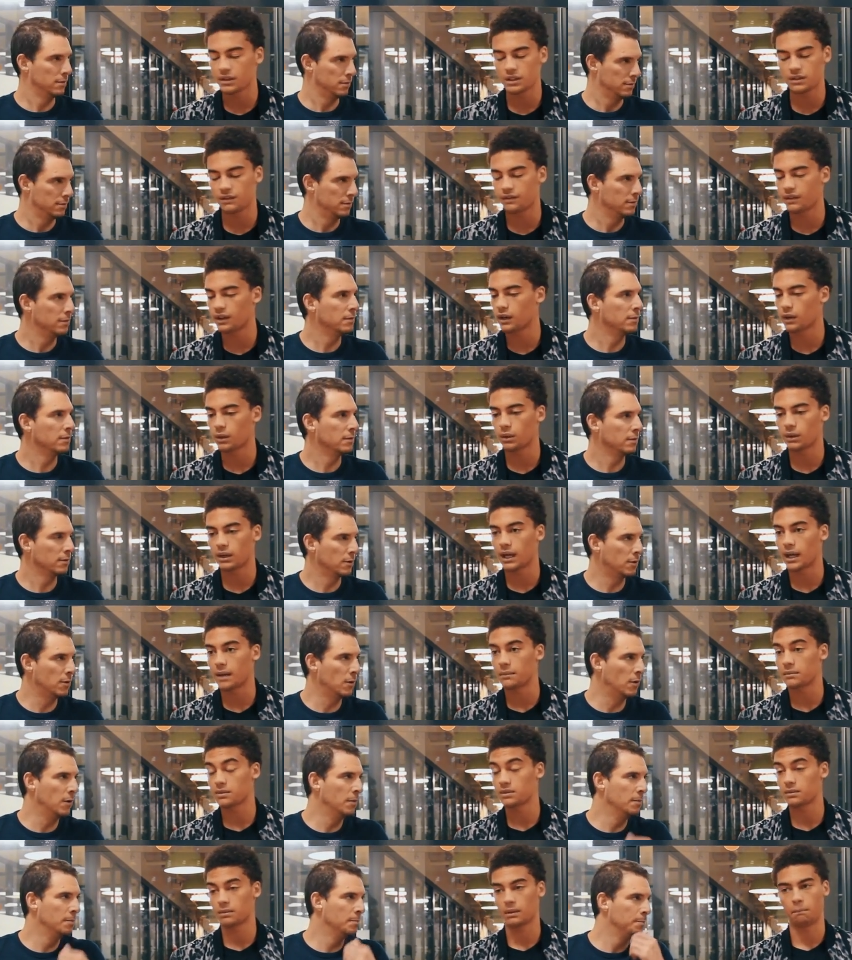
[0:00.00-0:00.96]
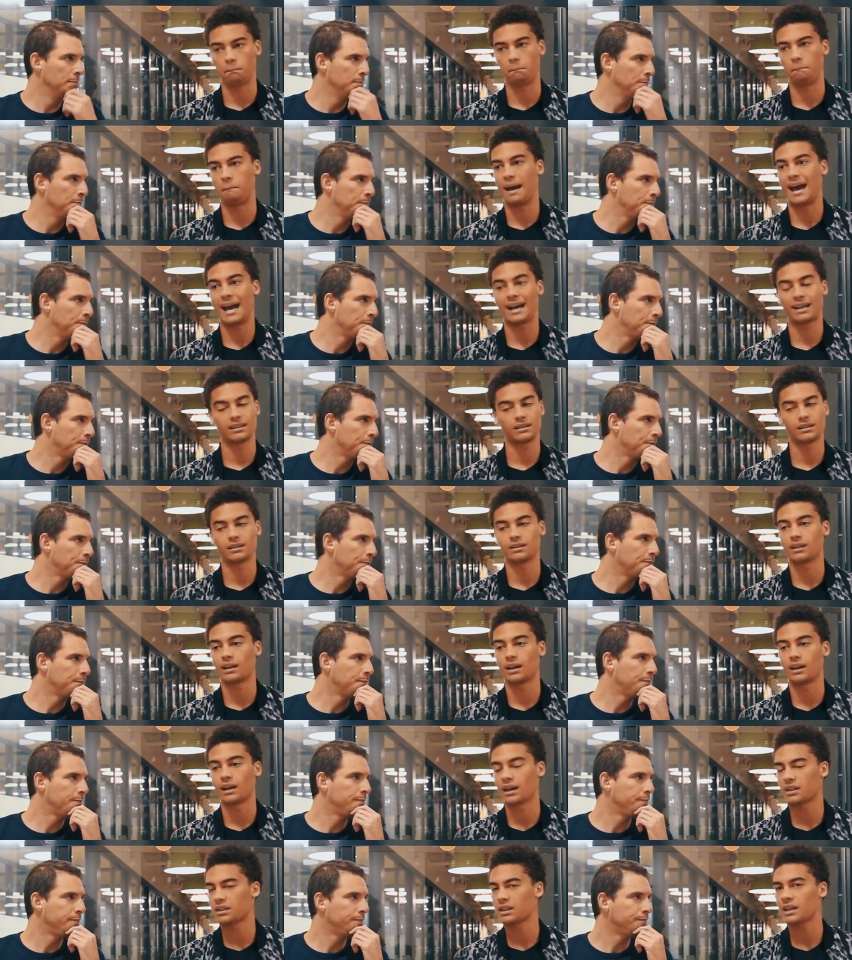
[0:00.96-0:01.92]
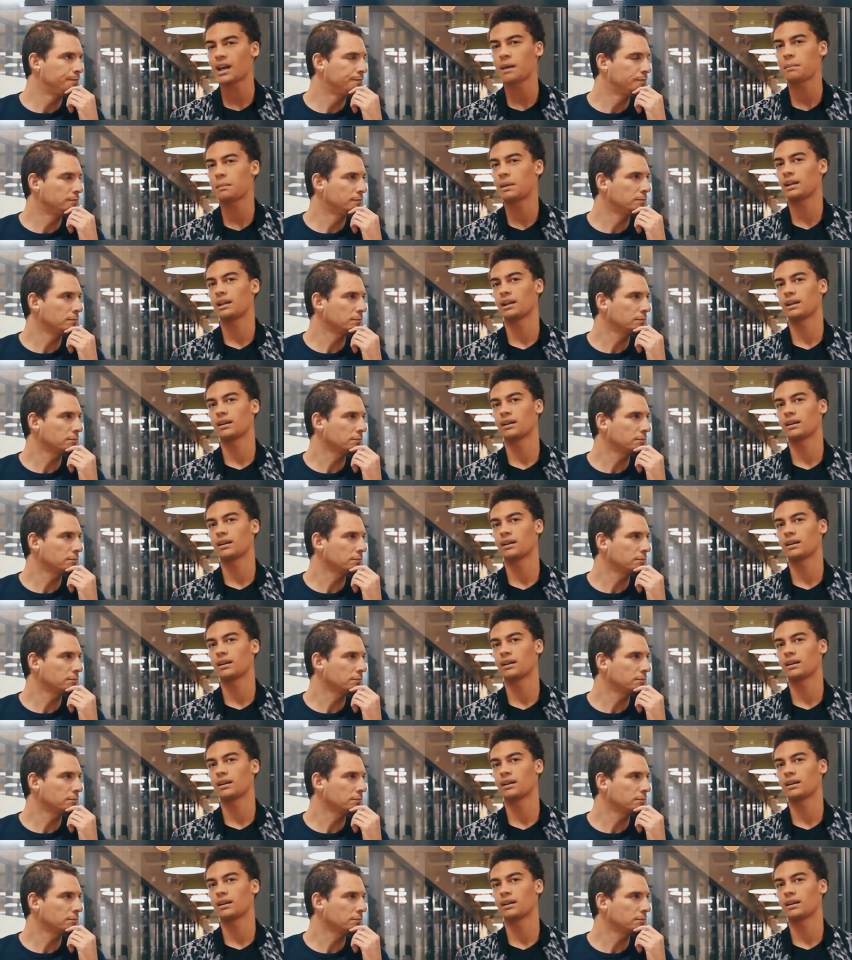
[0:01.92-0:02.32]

Speaker 1: these video games cool. back in the day. I think I made